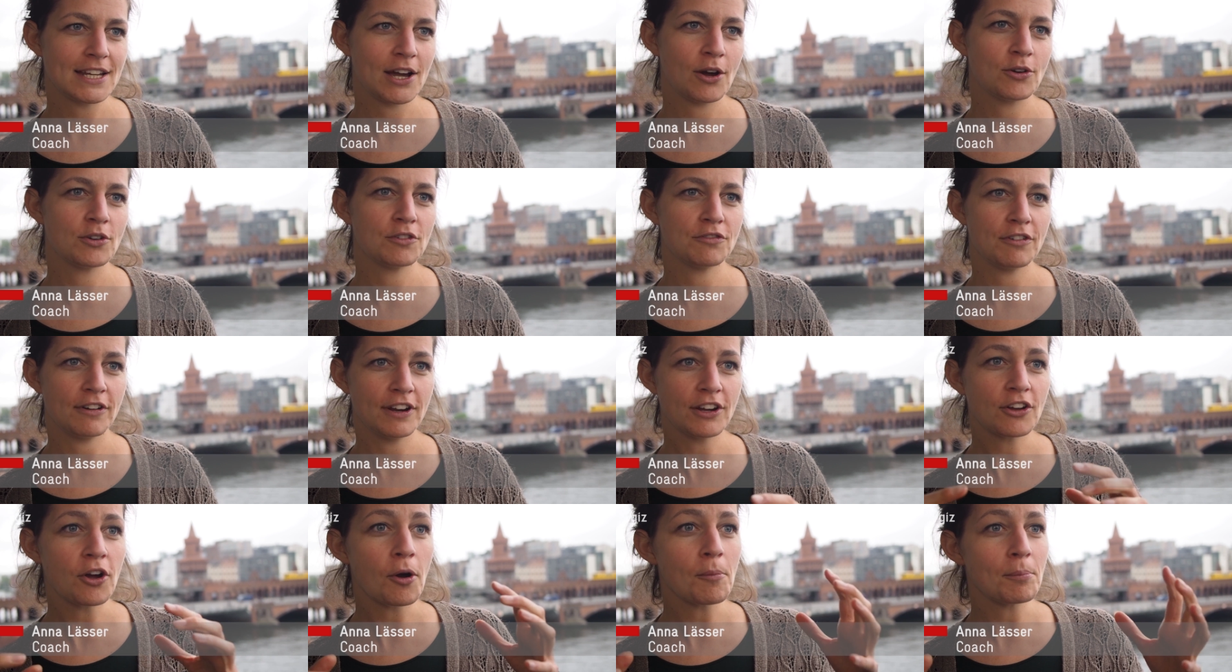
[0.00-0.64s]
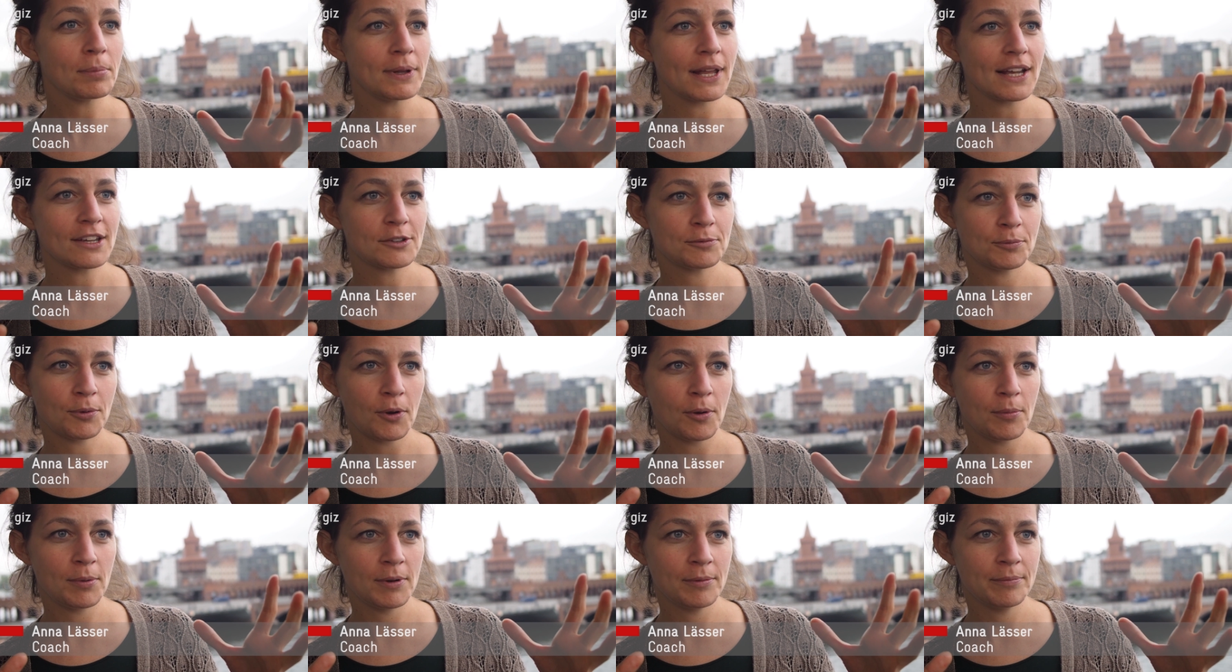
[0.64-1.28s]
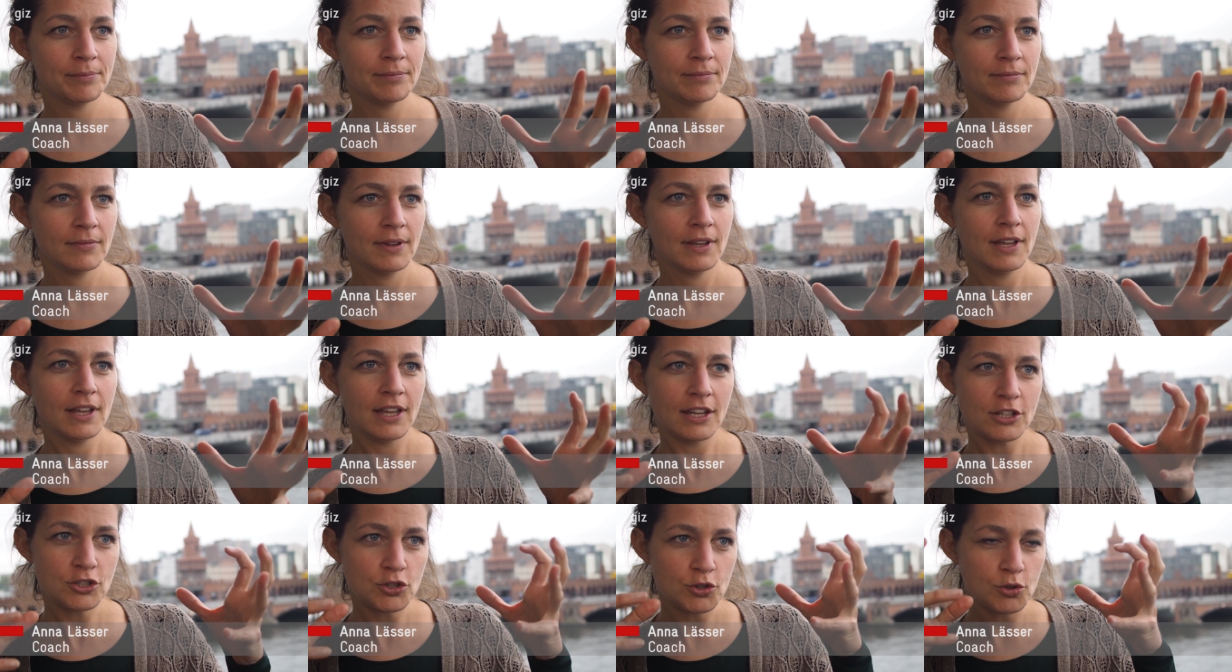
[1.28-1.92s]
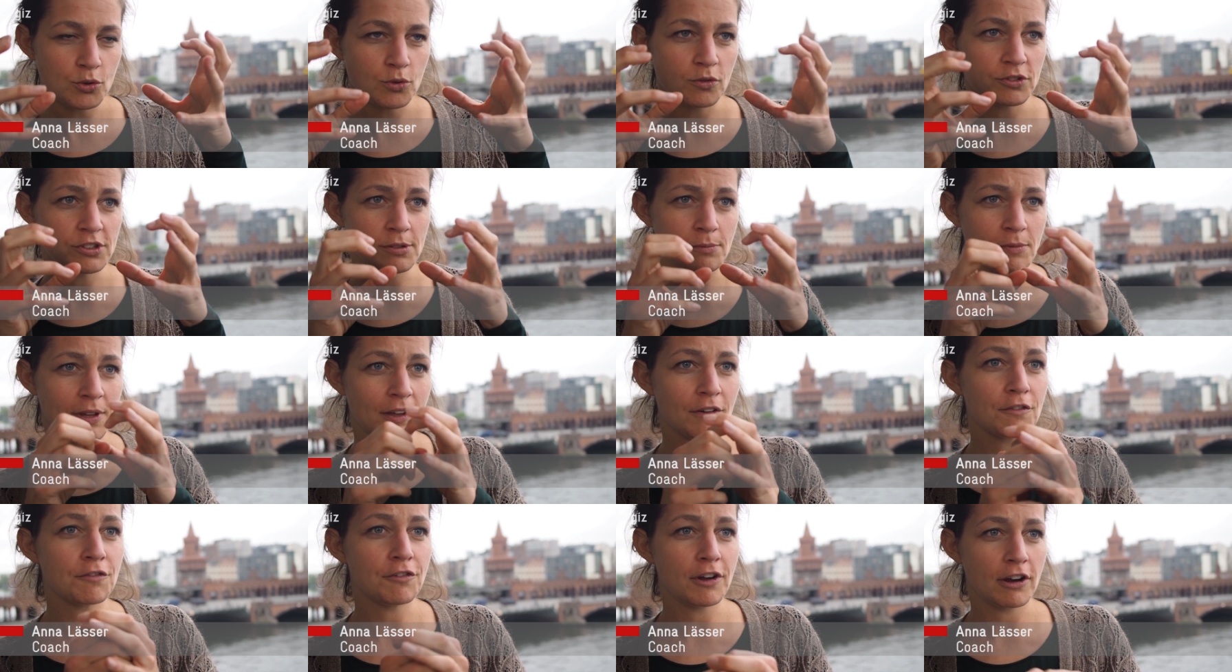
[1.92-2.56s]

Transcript: down a very complex problem to something